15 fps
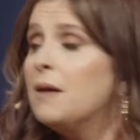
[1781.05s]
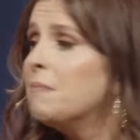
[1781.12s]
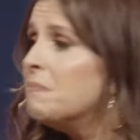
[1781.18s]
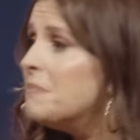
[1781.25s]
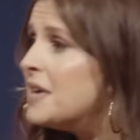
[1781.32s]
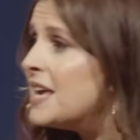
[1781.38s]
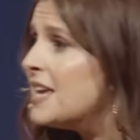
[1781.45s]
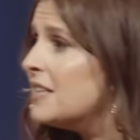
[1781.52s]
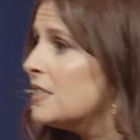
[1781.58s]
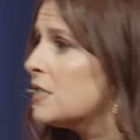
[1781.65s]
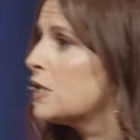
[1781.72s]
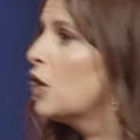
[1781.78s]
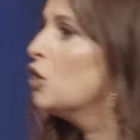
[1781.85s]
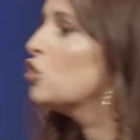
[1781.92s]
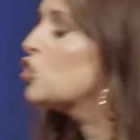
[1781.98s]

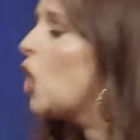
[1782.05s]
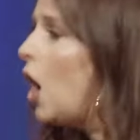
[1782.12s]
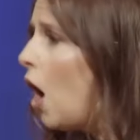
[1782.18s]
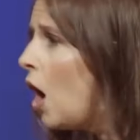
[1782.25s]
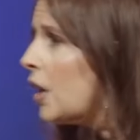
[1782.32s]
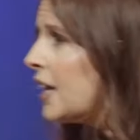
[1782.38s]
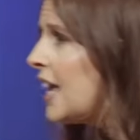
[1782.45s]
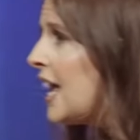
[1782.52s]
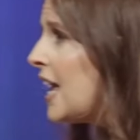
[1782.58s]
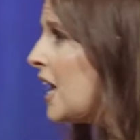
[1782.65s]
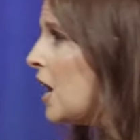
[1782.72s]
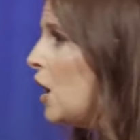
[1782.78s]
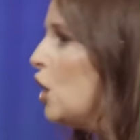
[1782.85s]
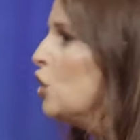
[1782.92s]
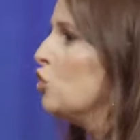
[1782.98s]
means
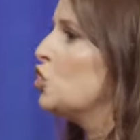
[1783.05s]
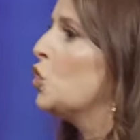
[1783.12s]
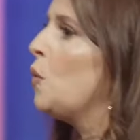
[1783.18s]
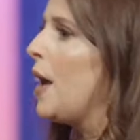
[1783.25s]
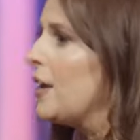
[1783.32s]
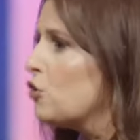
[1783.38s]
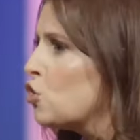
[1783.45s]
talking to a